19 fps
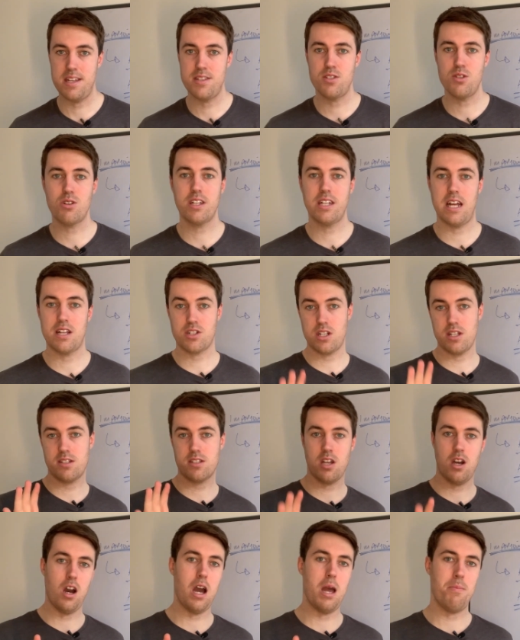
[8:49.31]
is you can actually
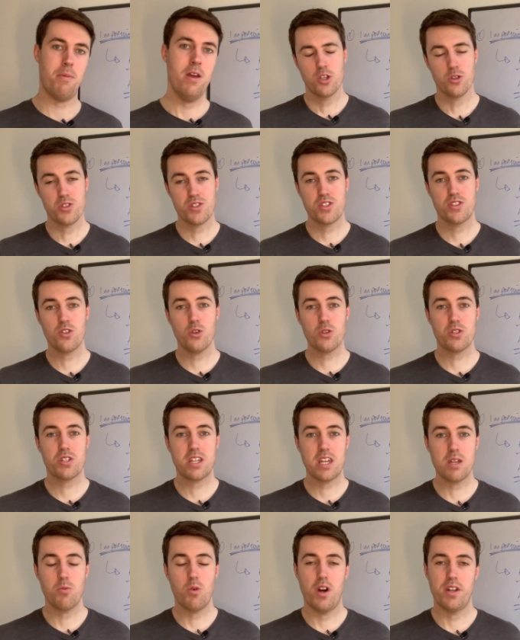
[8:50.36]
type your source
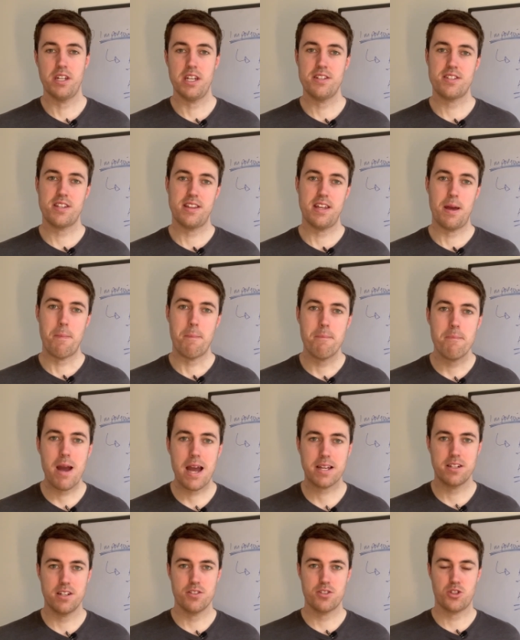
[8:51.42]
keyword into their
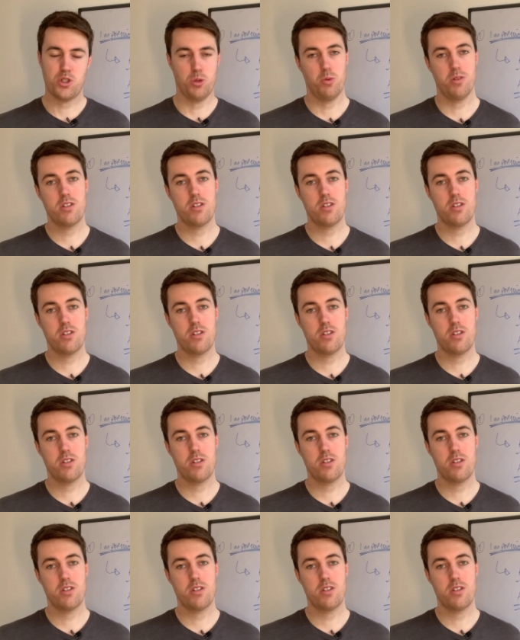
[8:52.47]
magnet tool,